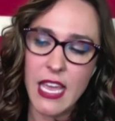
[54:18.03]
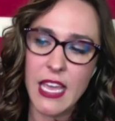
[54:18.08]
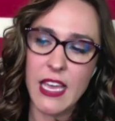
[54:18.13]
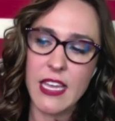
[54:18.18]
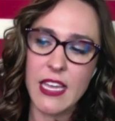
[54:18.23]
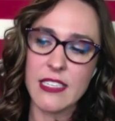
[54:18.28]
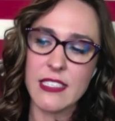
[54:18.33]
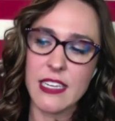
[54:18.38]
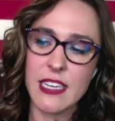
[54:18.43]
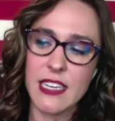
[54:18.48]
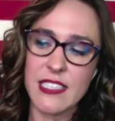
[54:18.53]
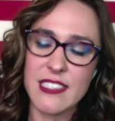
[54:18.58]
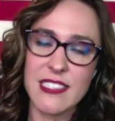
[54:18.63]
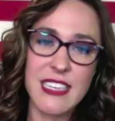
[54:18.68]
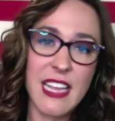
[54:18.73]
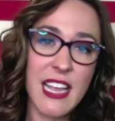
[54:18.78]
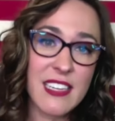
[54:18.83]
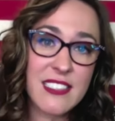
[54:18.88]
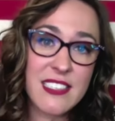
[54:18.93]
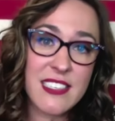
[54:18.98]
And
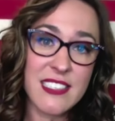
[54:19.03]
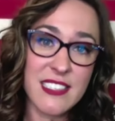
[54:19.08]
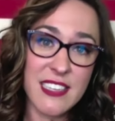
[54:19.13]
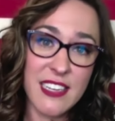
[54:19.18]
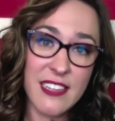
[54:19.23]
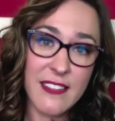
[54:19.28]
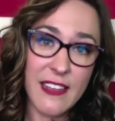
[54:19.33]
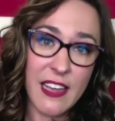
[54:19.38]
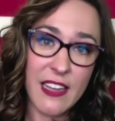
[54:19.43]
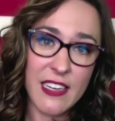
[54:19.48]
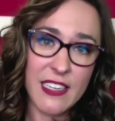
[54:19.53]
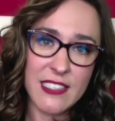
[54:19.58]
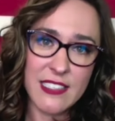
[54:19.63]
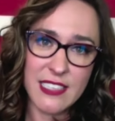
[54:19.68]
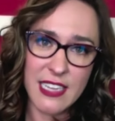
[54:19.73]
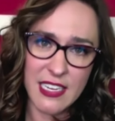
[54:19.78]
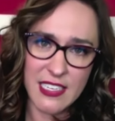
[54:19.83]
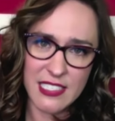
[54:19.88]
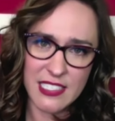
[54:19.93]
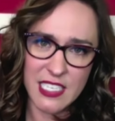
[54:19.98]
it's sad to see that.
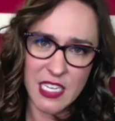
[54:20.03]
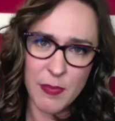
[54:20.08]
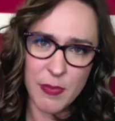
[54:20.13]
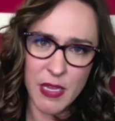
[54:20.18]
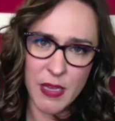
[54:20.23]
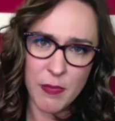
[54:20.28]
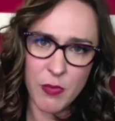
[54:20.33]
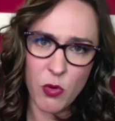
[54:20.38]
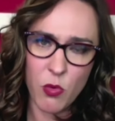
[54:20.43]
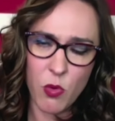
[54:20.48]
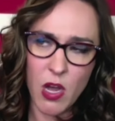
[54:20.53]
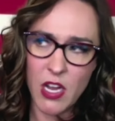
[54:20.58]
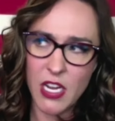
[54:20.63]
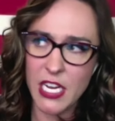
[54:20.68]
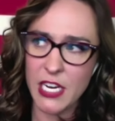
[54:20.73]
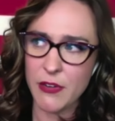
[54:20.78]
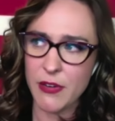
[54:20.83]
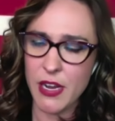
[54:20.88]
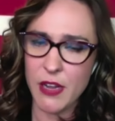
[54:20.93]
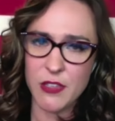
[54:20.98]
It's sad to see people
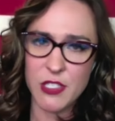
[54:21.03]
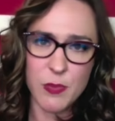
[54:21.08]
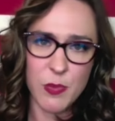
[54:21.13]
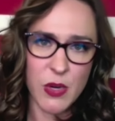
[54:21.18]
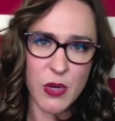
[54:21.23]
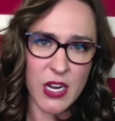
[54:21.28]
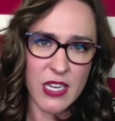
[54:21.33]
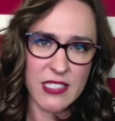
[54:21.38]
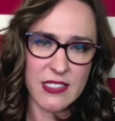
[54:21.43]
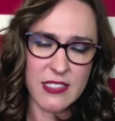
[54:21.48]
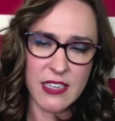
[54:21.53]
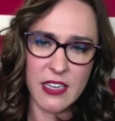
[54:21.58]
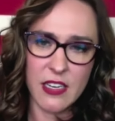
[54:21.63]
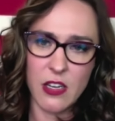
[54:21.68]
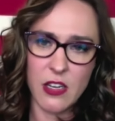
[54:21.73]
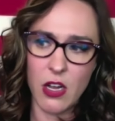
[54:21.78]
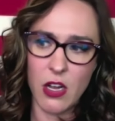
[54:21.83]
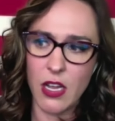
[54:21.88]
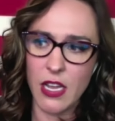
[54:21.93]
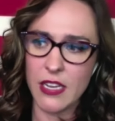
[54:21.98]
walking around depressed
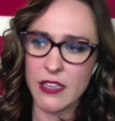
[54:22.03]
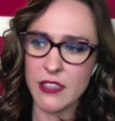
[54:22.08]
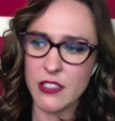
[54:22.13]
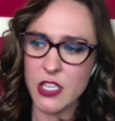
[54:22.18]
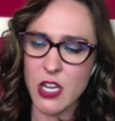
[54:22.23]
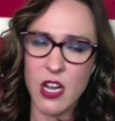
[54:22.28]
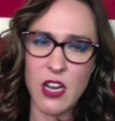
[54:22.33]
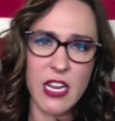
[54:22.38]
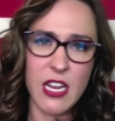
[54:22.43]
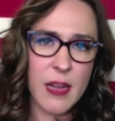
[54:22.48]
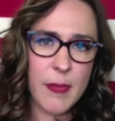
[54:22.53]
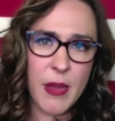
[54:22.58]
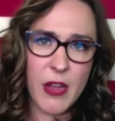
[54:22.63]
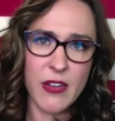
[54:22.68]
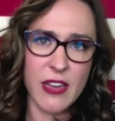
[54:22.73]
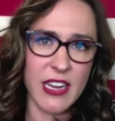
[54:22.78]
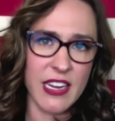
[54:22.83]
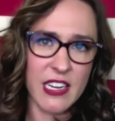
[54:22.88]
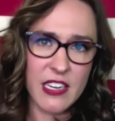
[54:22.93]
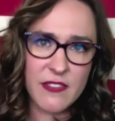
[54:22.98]
and talking
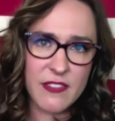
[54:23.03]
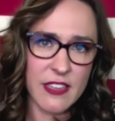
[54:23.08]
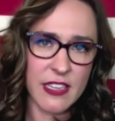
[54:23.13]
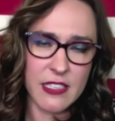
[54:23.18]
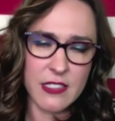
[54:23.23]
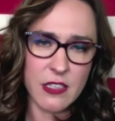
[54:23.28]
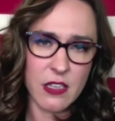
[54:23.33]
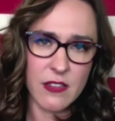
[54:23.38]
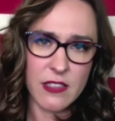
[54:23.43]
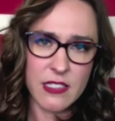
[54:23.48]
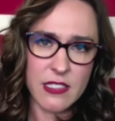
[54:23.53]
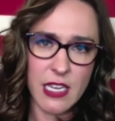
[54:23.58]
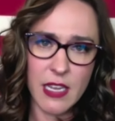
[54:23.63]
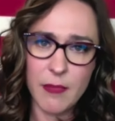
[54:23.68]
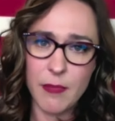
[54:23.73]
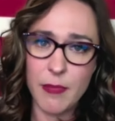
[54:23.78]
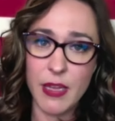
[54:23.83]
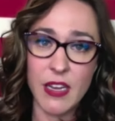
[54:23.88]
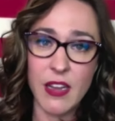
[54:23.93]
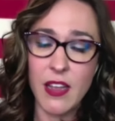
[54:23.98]
about negative things all the
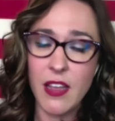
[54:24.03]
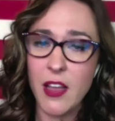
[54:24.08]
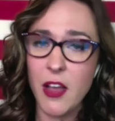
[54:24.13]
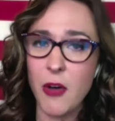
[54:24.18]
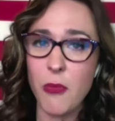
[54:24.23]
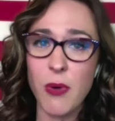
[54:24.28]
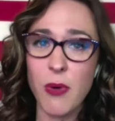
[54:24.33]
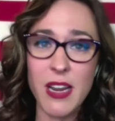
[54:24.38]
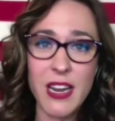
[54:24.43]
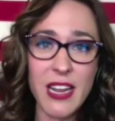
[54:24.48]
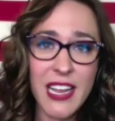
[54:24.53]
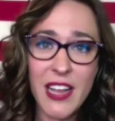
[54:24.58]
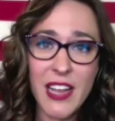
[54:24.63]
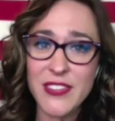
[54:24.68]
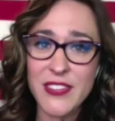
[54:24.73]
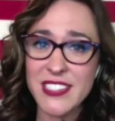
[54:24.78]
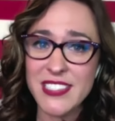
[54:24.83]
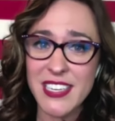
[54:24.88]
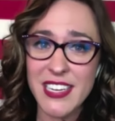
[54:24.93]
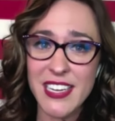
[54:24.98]
time. But what I
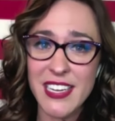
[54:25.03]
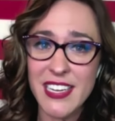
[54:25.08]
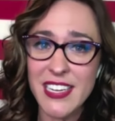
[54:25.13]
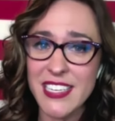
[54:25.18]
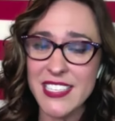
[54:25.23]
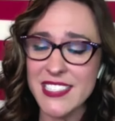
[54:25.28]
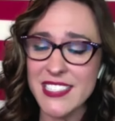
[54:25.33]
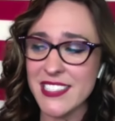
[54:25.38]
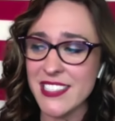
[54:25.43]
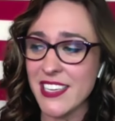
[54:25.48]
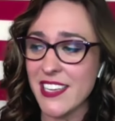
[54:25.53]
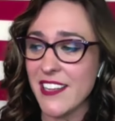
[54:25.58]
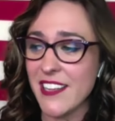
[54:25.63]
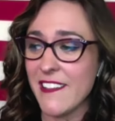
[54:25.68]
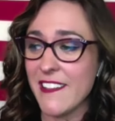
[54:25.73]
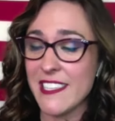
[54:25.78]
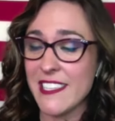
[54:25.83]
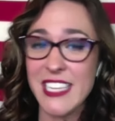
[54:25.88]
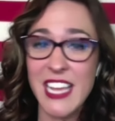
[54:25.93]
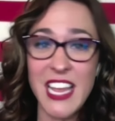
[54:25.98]
have to say is
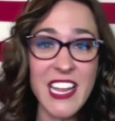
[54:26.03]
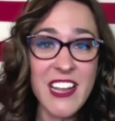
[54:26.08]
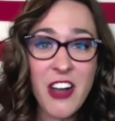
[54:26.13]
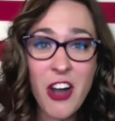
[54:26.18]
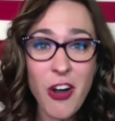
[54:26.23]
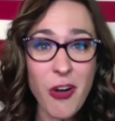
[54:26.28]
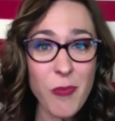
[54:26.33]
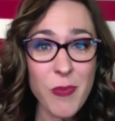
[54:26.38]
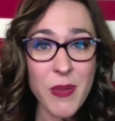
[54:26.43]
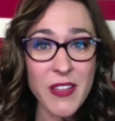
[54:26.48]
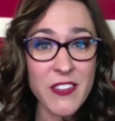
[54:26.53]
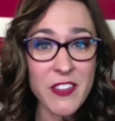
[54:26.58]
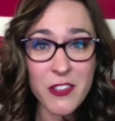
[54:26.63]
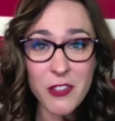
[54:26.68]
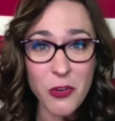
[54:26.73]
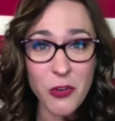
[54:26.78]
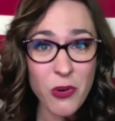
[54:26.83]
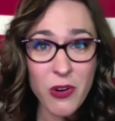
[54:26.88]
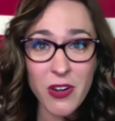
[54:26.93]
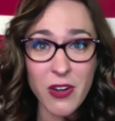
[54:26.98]
take hope in
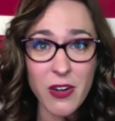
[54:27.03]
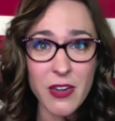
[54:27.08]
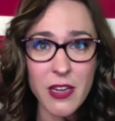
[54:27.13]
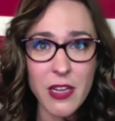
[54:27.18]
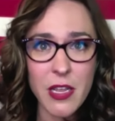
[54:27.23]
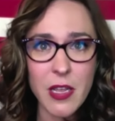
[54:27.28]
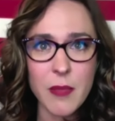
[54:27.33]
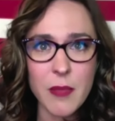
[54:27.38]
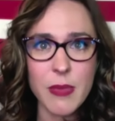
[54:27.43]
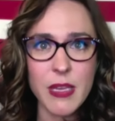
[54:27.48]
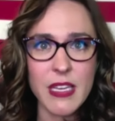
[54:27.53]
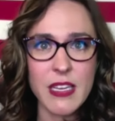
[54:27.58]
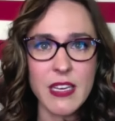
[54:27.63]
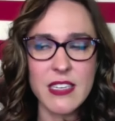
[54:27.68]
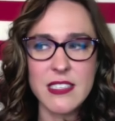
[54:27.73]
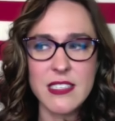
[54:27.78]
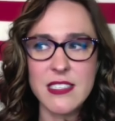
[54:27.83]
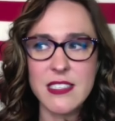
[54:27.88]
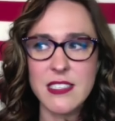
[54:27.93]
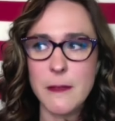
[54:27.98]
the Lord,
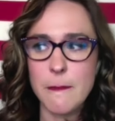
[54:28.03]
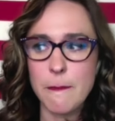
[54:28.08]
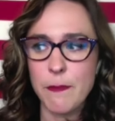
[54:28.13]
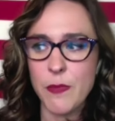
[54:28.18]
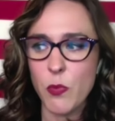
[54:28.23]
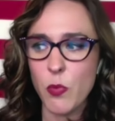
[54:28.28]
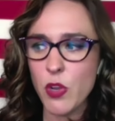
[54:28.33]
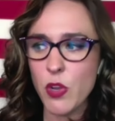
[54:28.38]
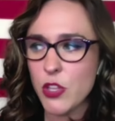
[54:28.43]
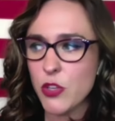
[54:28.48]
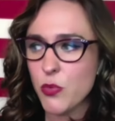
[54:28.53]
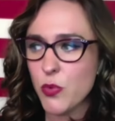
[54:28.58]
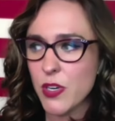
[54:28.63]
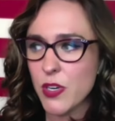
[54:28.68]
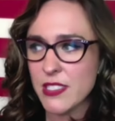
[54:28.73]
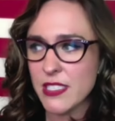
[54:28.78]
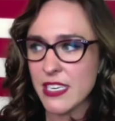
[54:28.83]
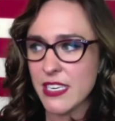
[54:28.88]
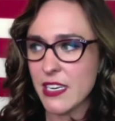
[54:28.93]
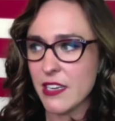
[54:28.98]
because one of the
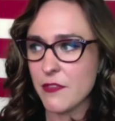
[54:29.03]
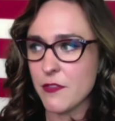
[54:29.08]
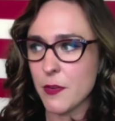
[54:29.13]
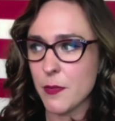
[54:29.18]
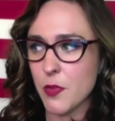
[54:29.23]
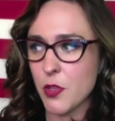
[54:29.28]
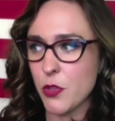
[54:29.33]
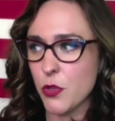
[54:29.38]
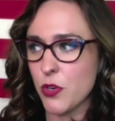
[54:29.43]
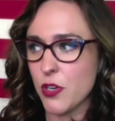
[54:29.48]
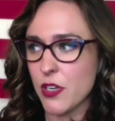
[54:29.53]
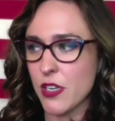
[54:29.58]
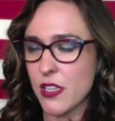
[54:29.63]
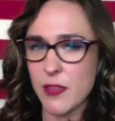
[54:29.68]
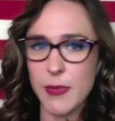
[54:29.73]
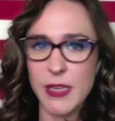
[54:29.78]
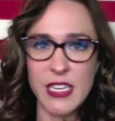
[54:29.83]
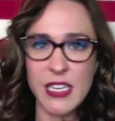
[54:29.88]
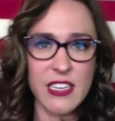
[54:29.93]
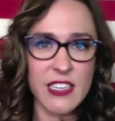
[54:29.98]
words I got from the Lord
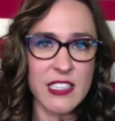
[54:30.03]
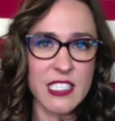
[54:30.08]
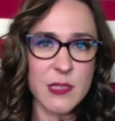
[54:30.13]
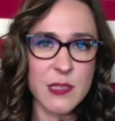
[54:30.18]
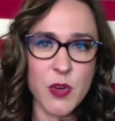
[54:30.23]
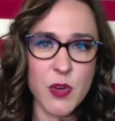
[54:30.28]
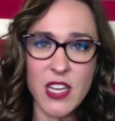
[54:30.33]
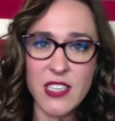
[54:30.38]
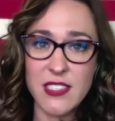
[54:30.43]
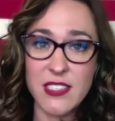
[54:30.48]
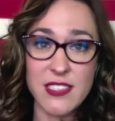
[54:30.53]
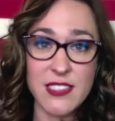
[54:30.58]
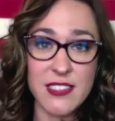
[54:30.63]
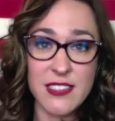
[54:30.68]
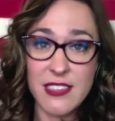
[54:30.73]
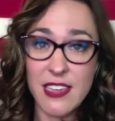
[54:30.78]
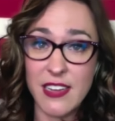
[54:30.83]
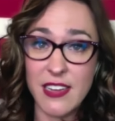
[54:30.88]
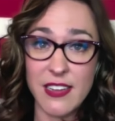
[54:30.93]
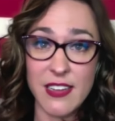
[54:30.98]
at the beginning of this
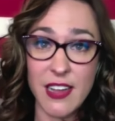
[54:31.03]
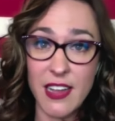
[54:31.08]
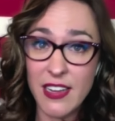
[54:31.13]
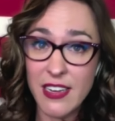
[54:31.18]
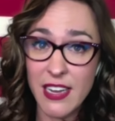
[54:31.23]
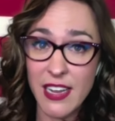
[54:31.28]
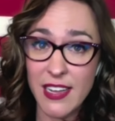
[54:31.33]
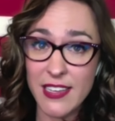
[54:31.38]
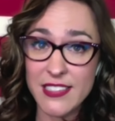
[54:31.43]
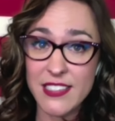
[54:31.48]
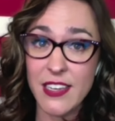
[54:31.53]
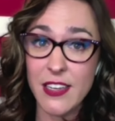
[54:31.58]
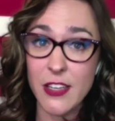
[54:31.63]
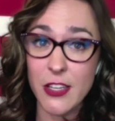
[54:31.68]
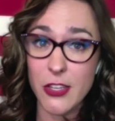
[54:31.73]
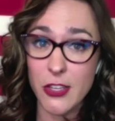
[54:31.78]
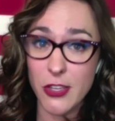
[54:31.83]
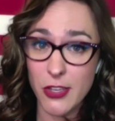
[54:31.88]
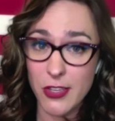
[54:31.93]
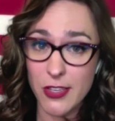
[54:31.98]
process is that God has
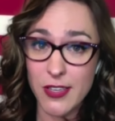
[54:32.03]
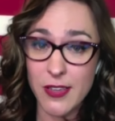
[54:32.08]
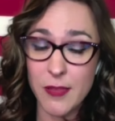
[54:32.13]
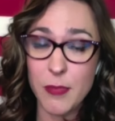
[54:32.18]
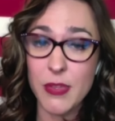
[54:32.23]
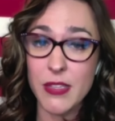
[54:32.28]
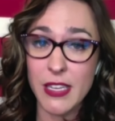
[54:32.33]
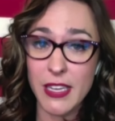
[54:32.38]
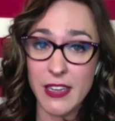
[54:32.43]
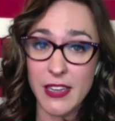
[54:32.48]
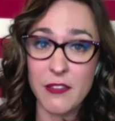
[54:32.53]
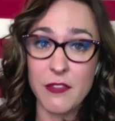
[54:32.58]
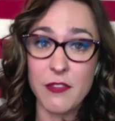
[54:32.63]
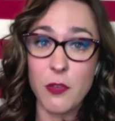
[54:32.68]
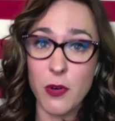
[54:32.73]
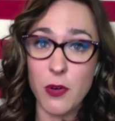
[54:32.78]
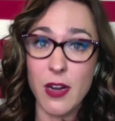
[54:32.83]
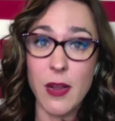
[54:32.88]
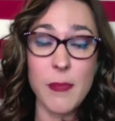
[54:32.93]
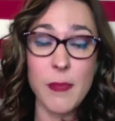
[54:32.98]
a good plan
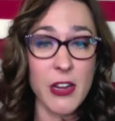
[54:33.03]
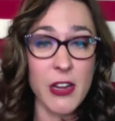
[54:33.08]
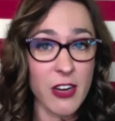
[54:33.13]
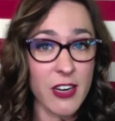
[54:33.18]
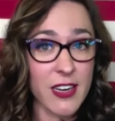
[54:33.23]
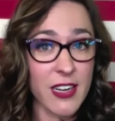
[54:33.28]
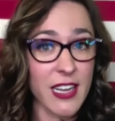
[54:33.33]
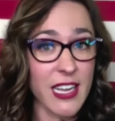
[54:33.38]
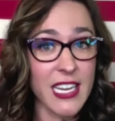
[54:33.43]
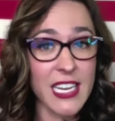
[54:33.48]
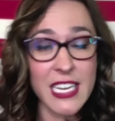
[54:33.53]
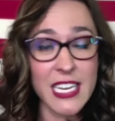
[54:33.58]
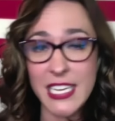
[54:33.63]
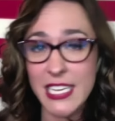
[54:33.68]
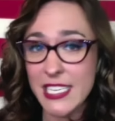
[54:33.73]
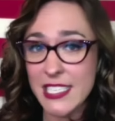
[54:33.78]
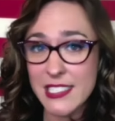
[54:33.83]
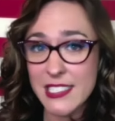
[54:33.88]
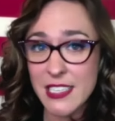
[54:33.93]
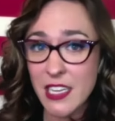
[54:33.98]
for America, and
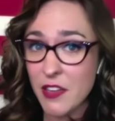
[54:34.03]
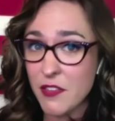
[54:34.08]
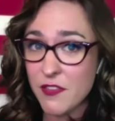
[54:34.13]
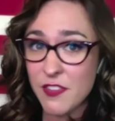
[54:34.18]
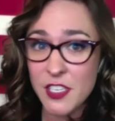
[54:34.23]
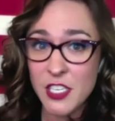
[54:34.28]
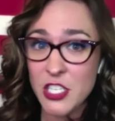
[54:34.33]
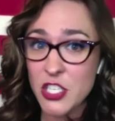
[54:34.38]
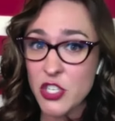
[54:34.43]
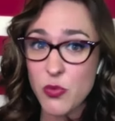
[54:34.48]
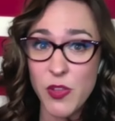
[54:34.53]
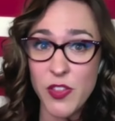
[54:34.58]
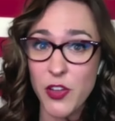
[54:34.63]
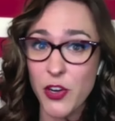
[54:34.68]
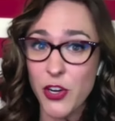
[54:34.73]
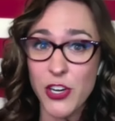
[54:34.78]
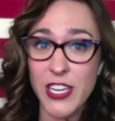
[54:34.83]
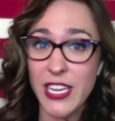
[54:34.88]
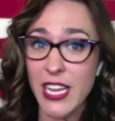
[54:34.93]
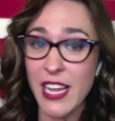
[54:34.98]
he is not finished
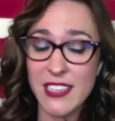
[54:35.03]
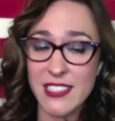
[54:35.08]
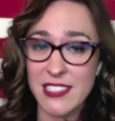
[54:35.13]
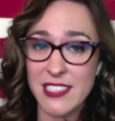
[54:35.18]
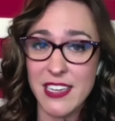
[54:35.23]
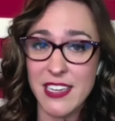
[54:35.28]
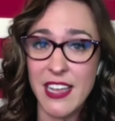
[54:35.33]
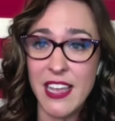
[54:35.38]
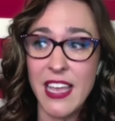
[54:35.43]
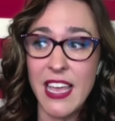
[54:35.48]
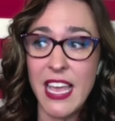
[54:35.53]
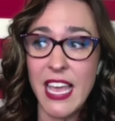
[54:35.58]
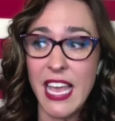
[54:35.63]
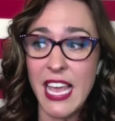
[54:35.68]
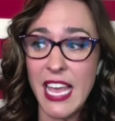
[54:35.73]
with her yet.